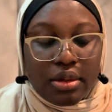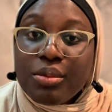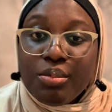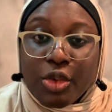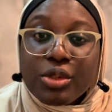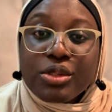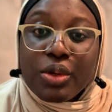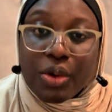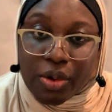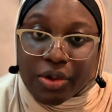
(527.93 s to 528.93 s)
But
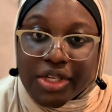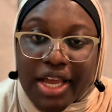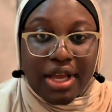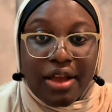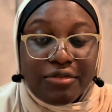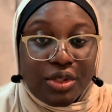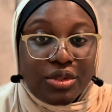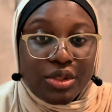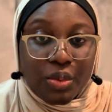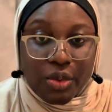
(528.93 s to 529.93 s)
God, I have
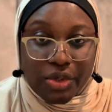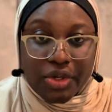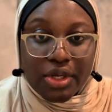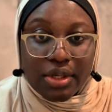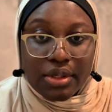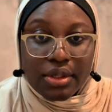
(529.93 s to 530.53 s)
done the work.